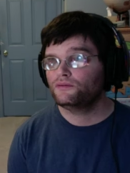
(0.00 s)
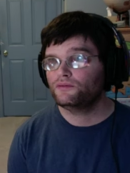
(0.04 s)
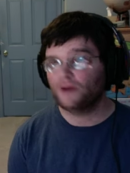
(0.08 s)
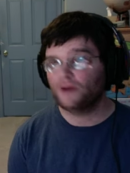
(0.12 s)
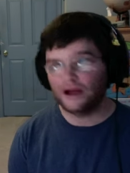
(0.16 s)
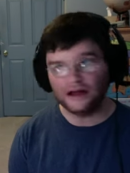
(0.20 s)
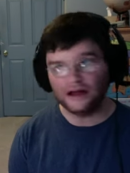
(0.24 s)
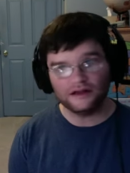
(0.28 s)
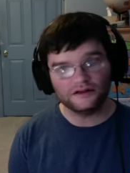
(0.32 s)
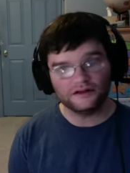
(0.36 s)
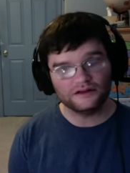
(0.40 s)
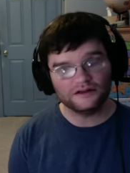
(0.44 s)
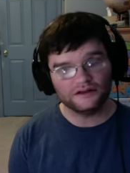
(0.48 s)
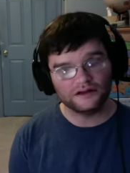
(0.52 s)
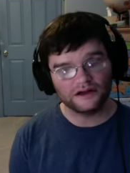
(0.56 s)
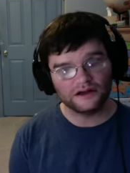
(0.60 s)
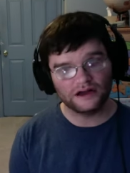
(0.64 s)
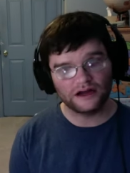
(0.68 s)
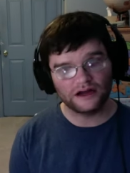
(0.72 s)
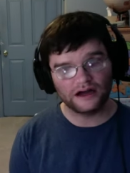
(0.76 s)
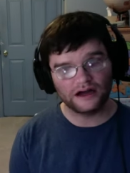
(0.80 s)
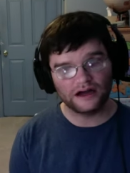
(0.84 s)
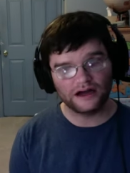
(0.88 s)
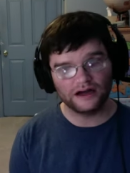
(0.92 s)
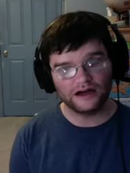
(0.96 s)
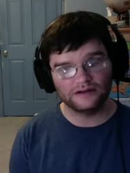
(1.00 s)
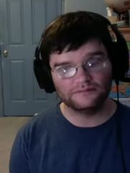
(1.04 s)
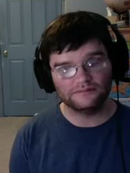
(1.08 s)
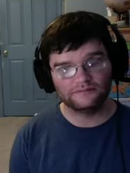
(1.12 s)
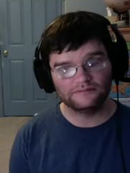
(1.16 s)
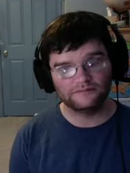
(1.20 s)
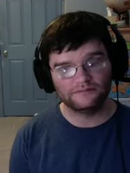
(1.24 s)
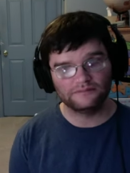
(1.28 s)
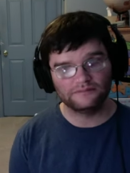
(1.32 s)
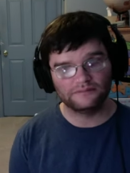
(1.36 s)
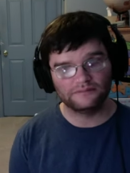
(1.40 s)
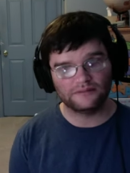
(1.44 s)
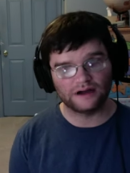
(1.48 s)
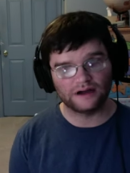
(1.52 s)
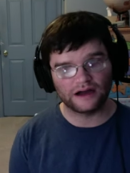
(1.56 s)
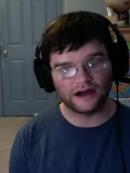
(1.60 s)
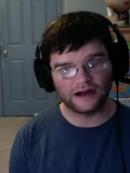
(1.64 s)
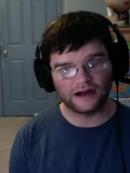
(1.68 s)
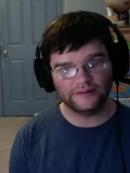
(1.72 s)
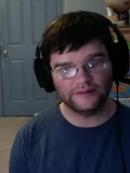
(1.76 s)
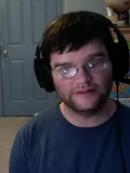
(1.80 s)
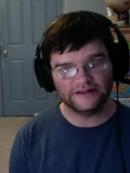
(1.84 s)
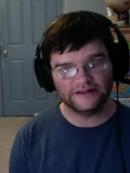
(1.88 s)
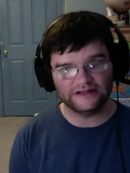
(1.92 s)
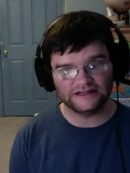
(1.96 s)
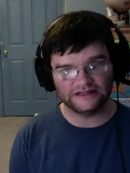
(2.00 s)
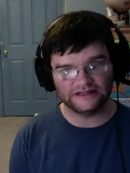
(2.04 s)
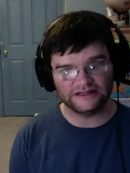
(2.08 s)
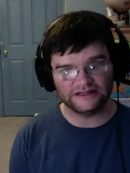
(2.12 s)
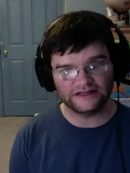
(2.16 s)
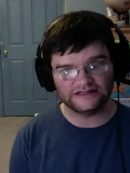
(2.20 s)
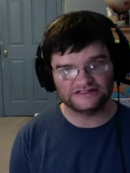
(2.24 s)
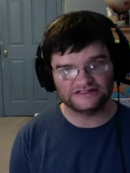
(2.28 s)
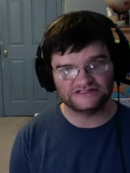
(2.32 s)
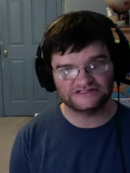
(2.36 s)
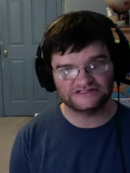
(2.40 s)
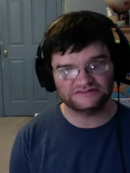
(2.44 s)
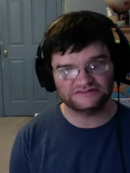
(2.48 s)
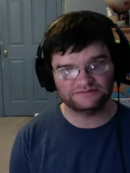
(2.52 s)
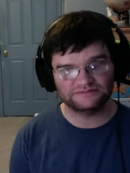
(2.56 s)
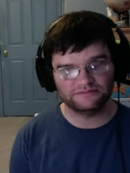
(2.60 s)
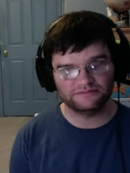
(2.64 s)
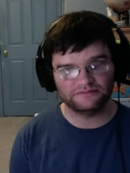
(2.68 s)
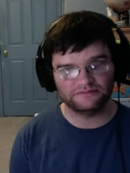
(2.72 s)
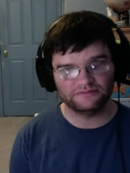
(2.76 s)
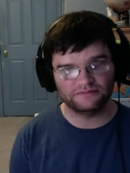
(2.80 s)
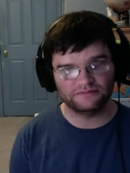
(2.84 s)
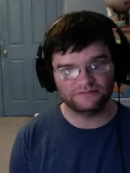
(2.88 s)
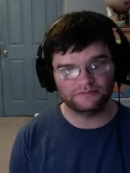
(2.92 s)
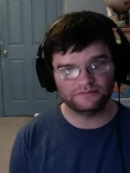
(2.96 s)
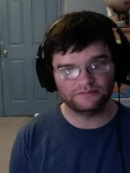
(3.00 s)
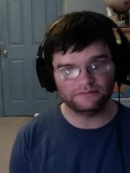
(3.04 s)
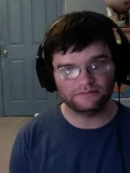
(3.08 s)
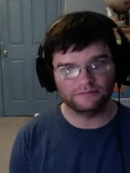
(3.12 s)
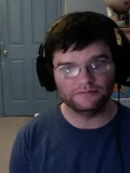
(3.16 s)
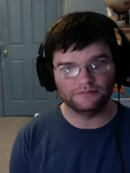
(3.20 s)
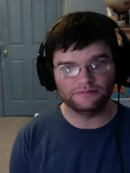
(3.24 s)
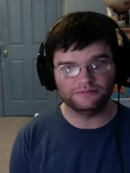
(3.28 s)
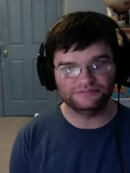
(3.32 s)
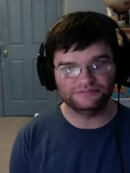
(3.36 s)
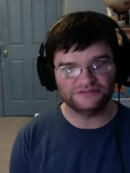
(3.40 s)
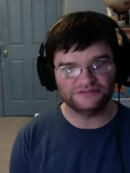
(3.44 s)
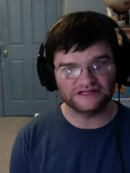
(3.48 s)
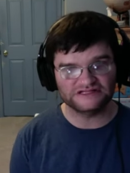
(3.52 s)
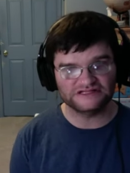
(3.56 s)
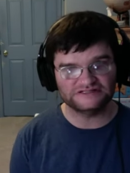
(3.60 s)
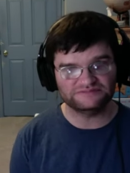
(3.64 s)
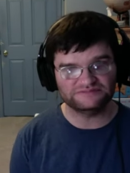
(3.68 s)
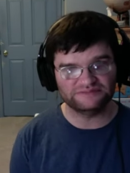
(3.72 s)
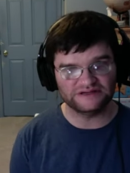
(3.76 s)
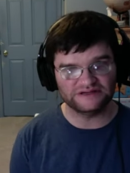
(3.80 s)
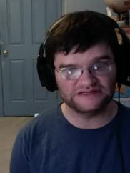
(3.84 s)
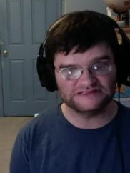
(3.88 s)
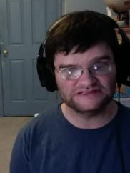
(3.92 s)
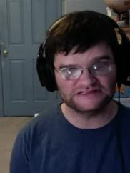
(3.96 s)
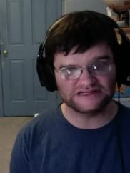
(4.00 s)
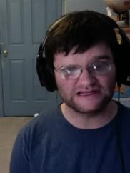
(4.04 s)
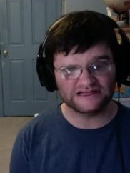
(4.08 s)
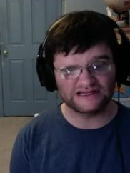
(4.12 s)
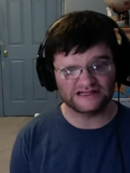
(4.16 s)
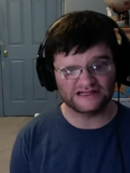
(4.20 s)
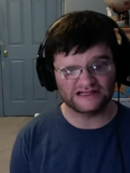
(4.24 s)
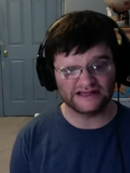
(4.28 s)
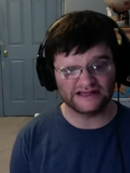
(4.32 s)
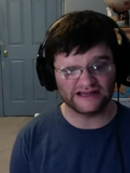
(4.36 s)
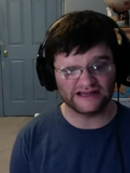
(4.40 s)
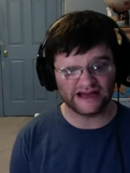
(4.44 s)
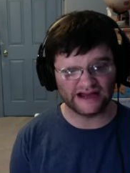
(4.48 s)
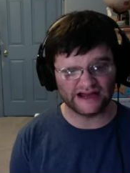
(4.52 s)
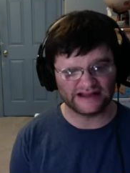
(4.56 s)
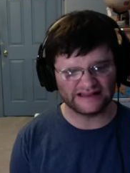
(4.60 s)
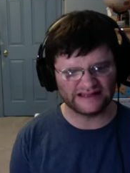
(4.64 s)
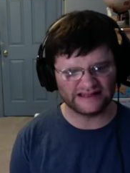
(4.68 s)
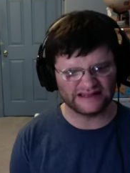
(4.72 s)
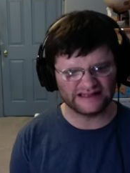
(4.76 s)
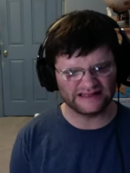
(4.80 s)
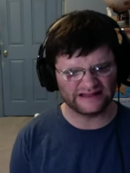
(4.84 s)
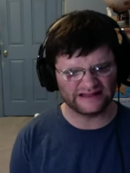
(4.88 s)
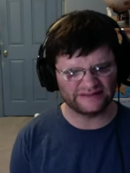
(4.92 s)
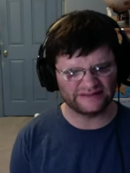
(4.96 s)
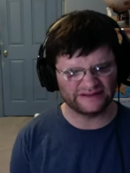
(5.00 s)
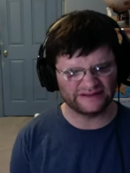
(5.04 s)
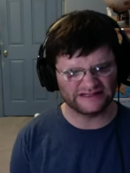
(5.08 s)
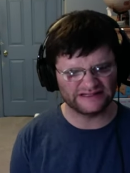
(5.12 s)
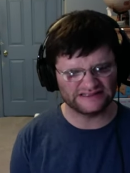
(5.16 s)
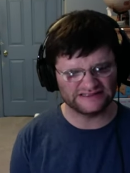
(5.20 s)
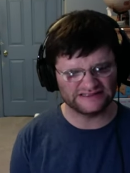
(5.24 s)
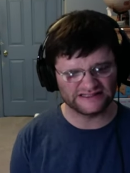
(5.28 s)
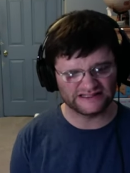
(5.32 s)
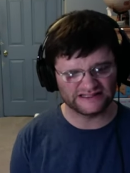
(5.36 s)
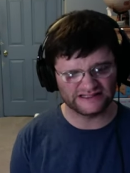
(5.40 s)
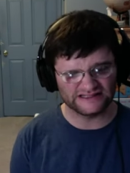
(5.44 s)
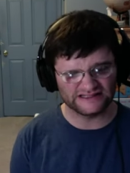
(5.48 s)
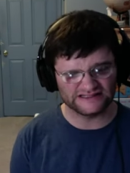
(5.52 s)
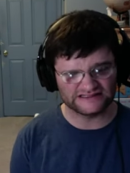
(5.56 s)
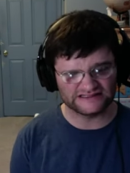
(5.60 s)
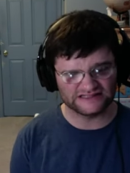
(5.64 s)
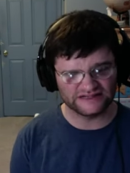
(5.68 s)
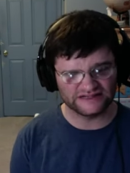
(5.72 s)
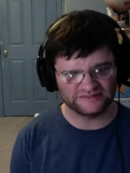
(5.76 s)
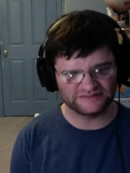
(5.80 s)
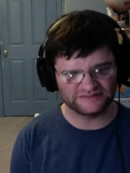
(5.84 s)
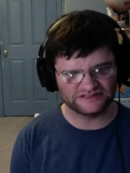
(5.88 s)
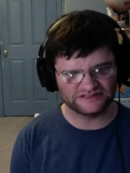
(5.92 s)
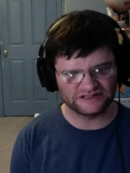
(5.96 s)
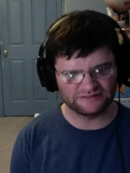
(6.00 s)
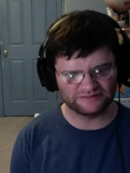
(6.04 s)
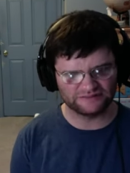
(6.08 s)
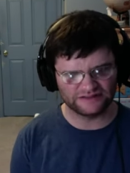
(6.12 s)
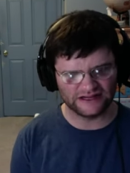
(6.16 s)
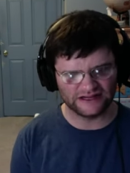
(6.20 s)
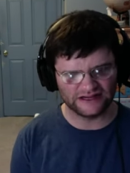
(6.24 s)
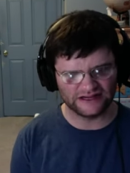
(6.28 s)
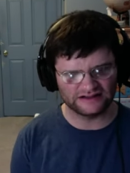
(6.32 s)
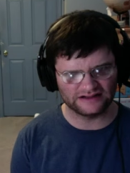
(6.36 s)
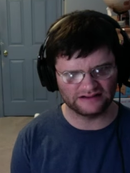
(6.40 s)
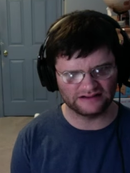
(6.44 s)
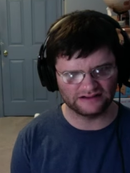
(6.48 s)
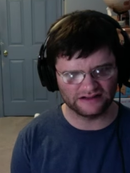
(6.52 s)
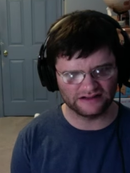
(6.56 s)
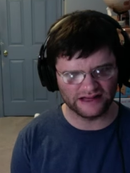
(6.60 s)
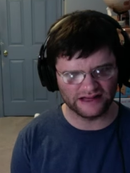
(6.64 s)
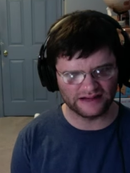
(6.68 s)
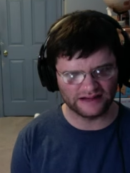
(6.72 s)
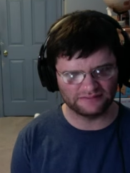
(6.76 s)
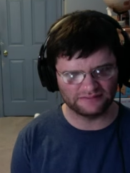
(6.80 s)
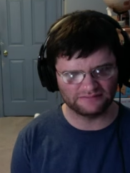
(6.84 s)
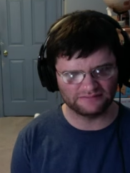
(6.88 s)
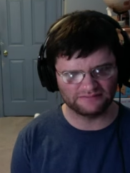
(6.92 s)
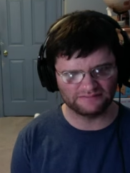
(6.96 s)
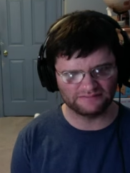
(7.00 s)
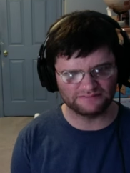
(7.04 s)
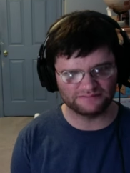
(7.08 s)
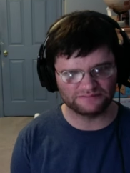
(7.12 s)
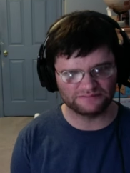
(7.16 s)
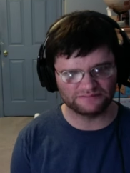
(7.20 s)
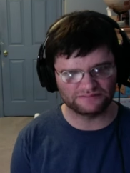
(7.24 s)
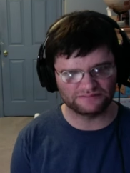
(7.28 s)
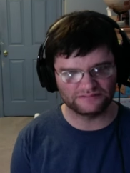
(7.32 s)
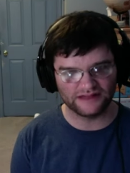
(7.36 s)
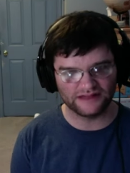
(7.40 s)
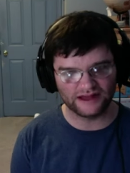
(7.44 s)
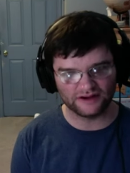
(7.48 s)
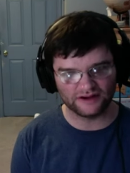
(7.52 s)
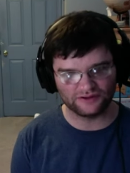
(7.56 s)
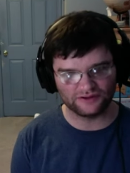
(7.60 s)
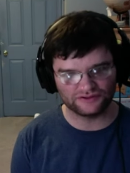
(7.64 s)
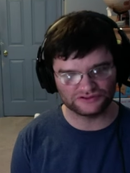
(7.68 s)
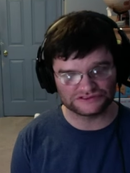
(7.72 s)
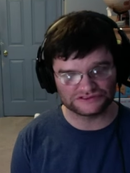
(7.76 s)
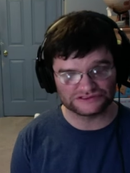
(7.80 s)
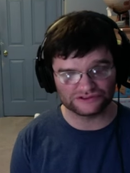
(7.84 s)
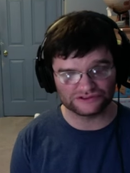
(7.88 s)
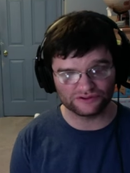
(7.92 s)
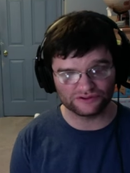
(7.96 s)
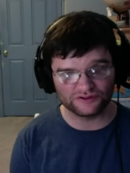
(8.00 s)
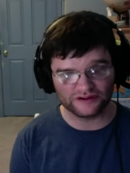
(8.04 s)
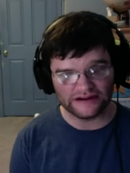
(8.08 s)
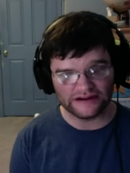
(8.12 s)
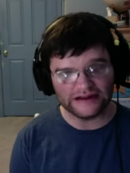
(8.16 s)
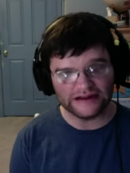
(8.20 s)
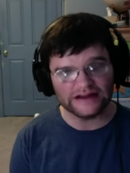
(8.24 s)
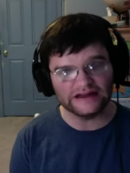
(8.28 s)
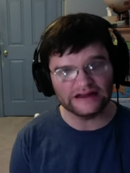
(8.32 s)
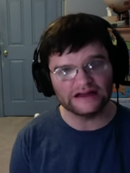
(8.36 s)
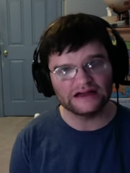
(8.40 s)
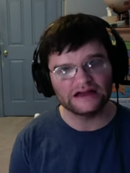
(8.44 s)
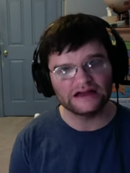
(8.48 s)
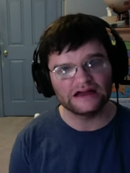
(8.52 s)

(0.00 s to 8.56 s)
Well, um, I mean that's that's basically I think that basically sums up that that that whole story.